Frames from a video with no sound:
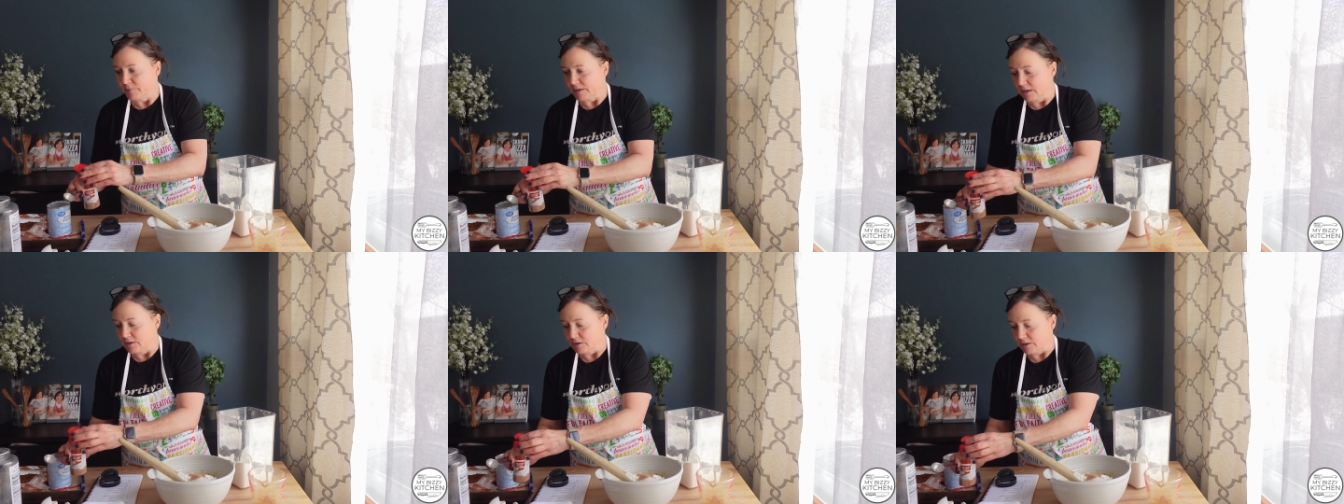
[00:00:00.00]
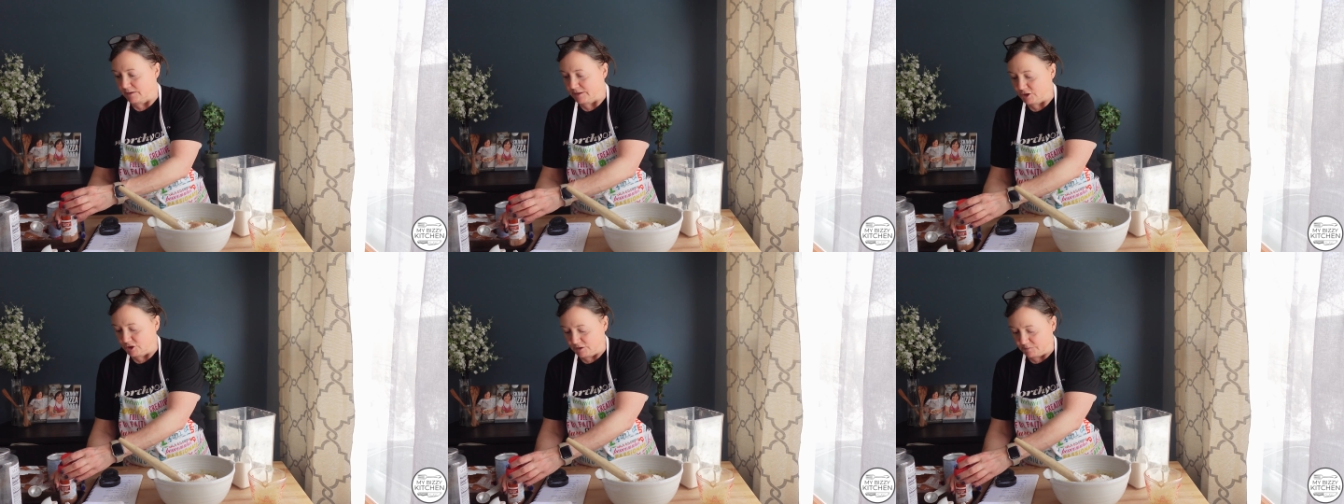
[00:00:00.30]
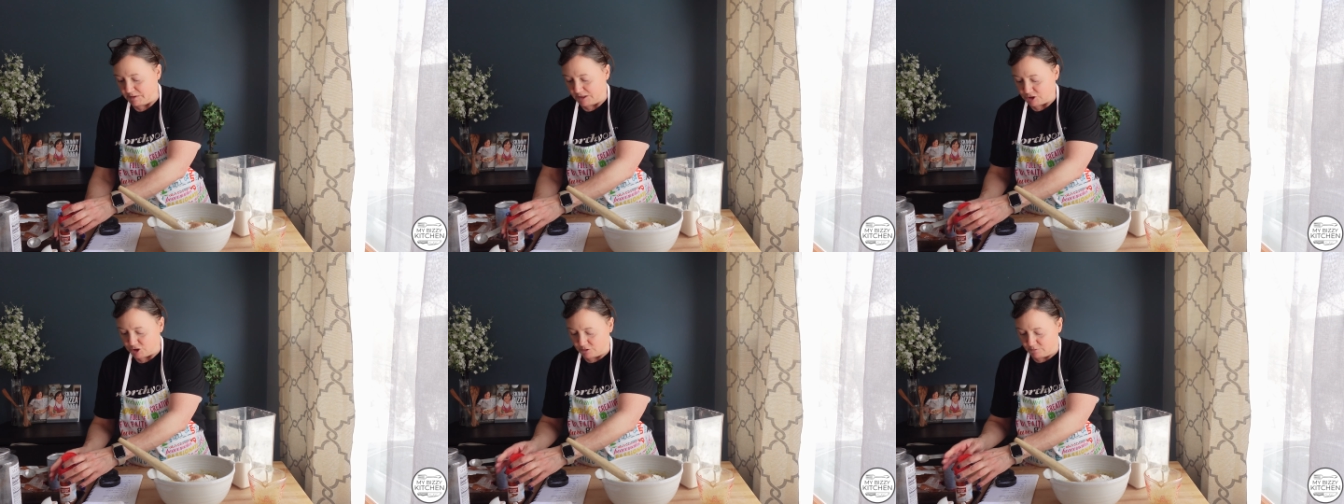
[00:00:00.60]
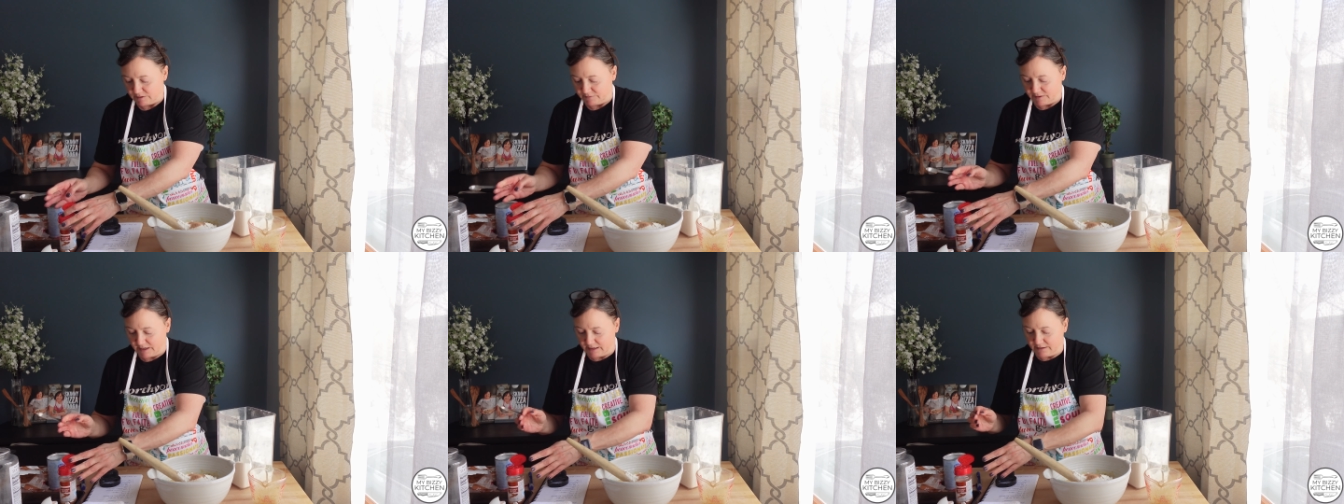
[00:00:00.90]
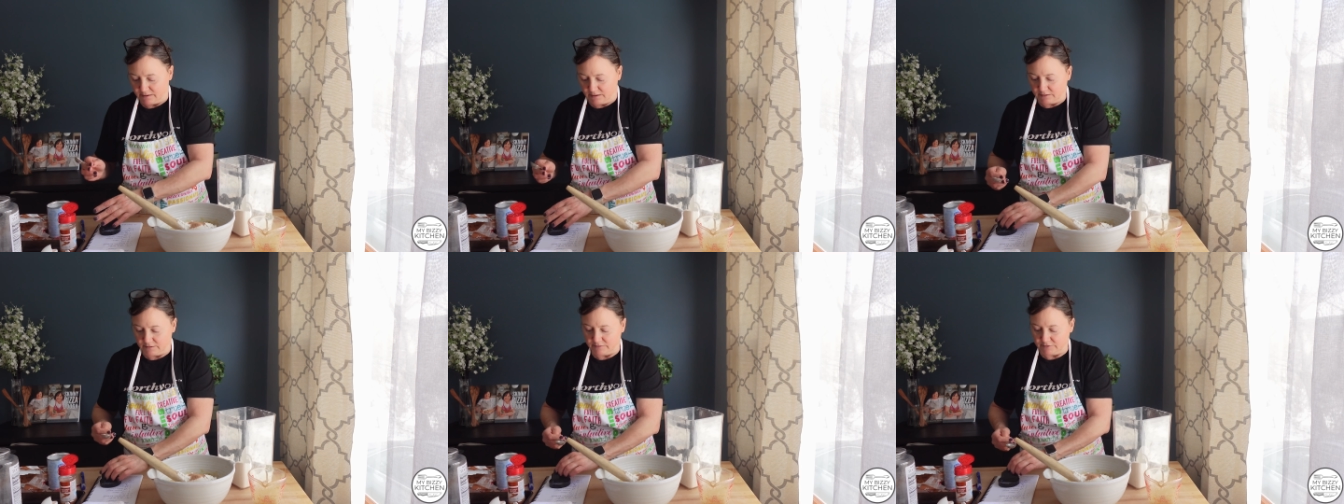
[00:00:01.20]
So let's just make sure we've got
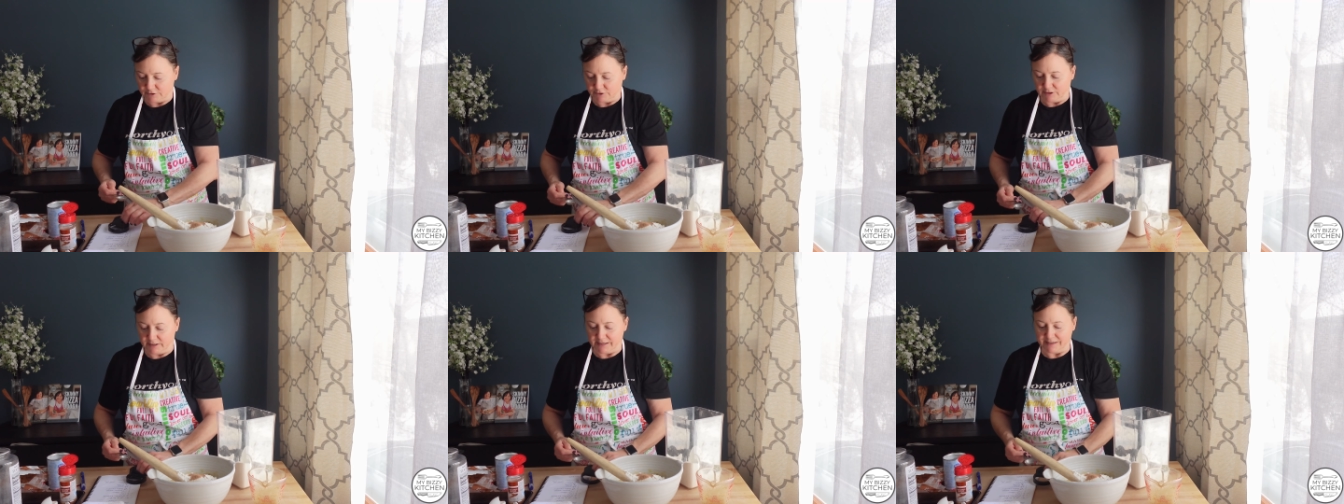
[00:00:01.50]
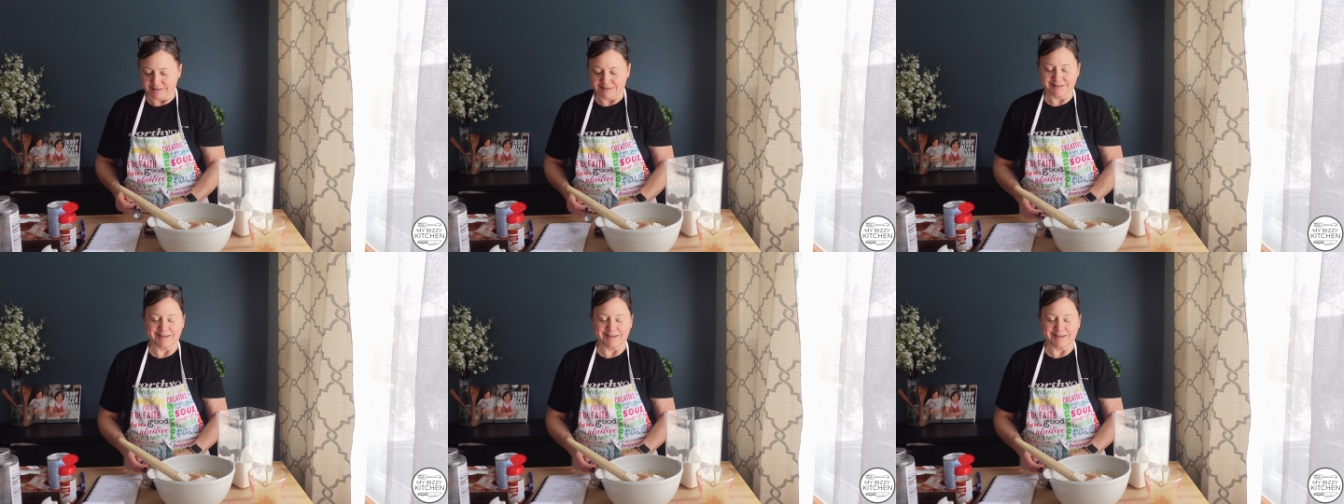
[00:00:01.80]
all our ingredients,